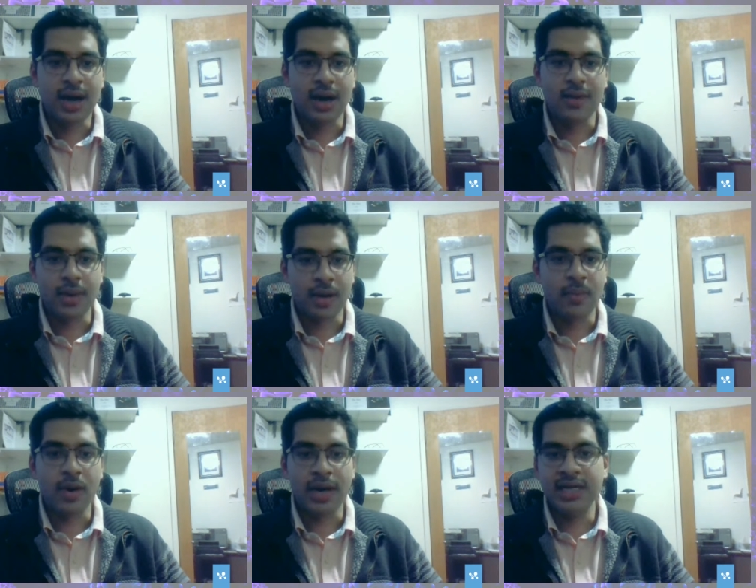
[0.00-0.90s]
were
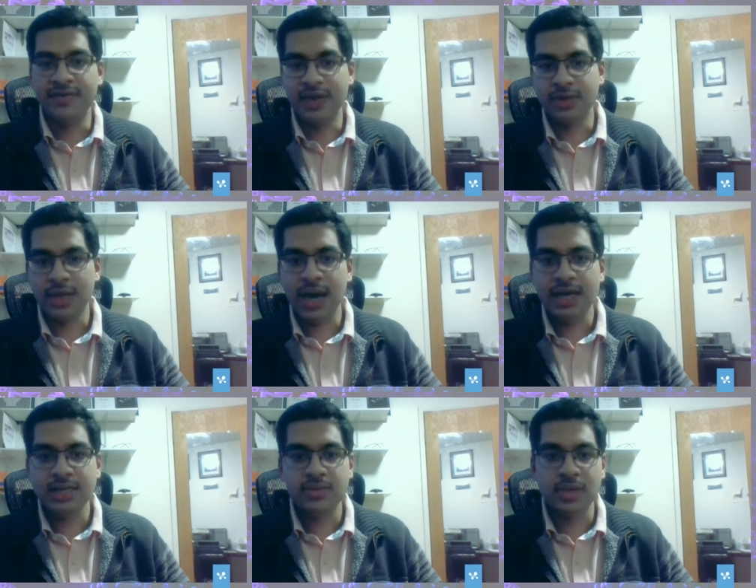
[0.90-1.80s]
more
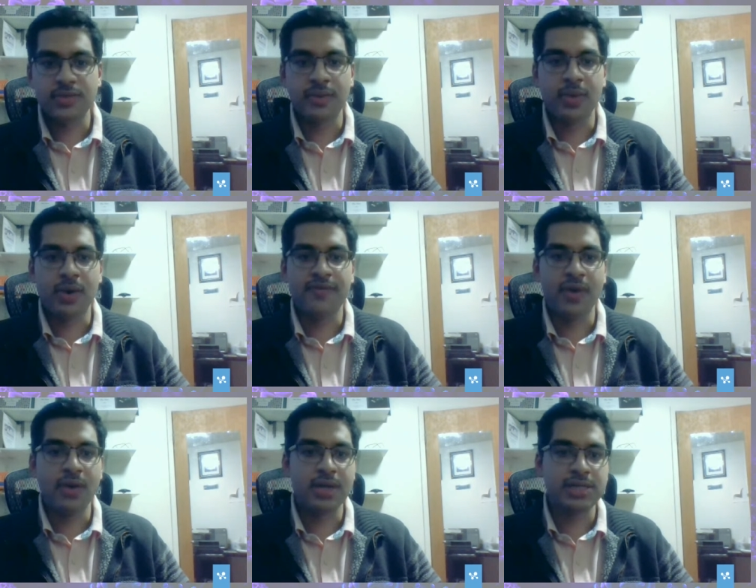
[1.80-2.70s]
individualized, which were more
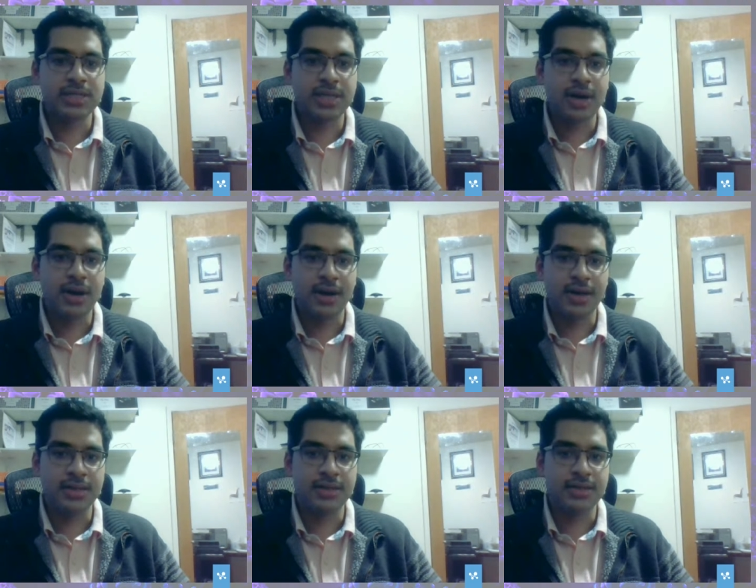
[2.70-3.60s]
focused
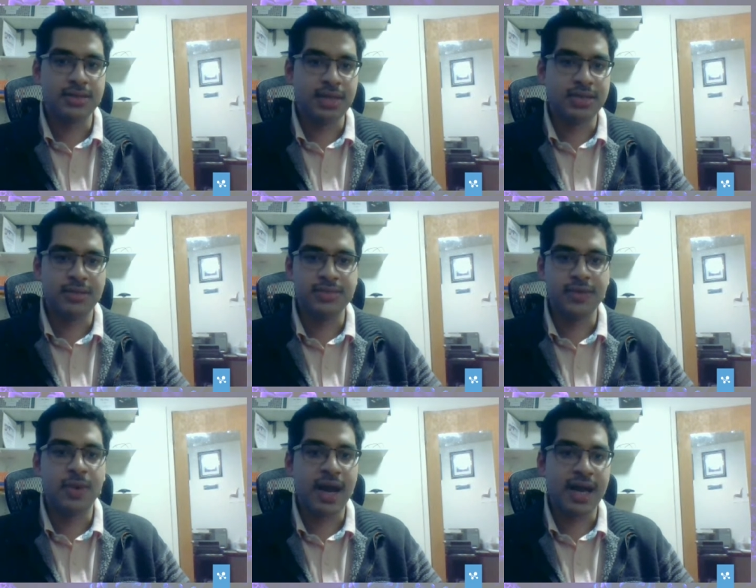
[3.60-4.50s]
on in terms
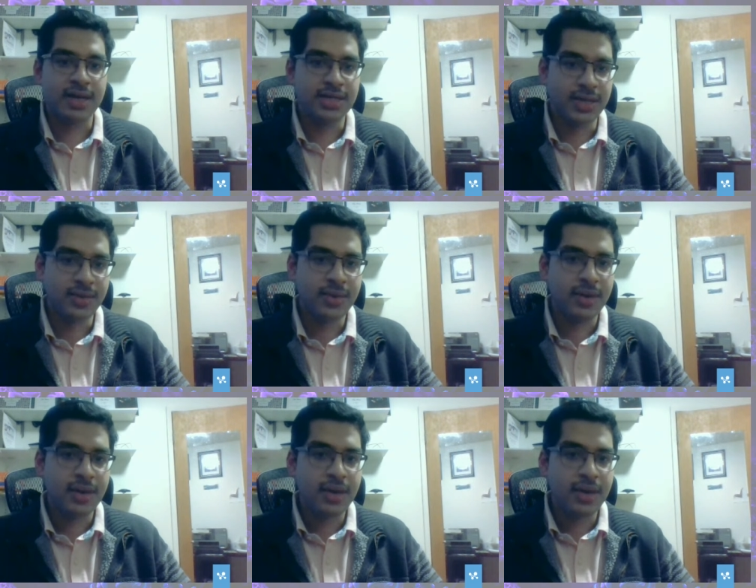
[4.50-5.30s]
of what I could do